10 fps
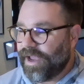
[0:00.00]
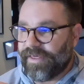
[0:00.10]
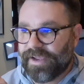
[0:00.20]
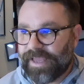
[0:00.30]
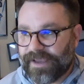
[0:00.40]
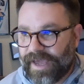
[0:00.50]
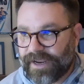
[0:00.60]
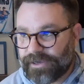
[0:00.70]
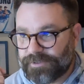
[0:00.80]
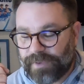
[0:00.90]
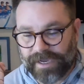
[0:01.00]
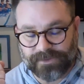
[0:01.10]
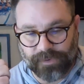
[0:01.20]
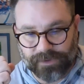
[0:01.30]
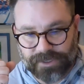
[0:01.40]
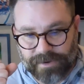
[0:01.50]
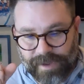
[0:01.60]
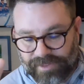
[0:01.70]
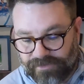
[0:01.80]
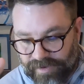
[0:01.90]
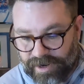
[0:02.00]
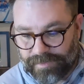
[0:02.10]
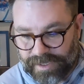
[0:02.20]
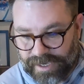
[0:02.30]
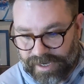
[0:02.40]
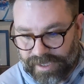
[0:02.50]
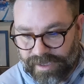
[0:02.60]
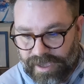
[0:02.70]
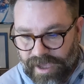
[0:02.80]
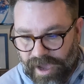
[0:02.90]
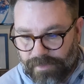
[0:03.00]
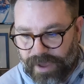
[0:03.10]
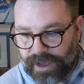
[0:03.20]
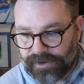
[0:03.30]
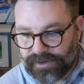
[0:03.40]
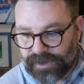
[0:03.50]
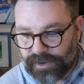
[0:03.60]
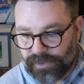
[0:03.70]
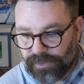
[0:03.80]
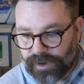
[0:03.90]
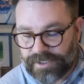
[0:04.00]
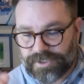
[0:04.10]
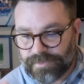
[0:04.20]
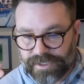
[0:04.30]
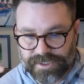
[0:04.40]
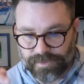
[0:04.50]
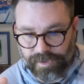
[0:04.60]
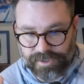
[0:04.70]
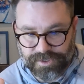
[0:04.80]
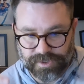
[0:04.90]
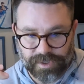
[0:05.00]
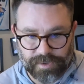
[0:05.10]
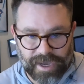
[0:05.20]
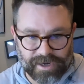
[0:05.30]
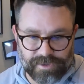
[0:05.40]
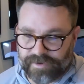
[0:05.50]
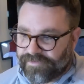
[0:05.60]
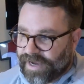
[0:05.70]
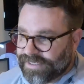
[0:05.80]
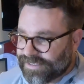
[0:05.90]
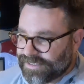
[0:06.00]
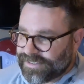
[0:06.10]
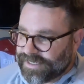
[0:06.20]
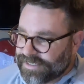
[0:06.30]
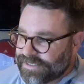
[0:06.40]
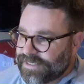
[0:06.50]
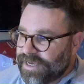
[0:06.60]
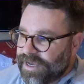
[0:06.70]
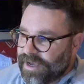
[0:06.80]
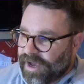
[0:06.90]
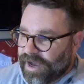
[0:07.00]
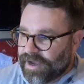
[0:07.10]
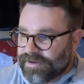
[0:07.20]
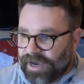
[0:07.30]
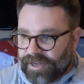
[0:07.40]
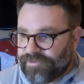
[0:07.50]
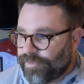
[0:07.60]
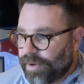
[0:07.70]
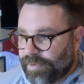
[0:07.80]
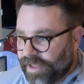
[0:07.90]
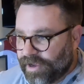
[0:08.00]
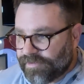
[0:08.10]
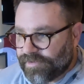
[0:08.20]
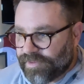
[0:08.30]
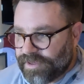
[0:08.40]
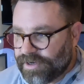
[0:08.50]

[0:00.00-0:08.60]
And it kind of goes back to what we're talking about at the very beginning about, what is your mission? What is your goal? How do you define success? College football playoffs over the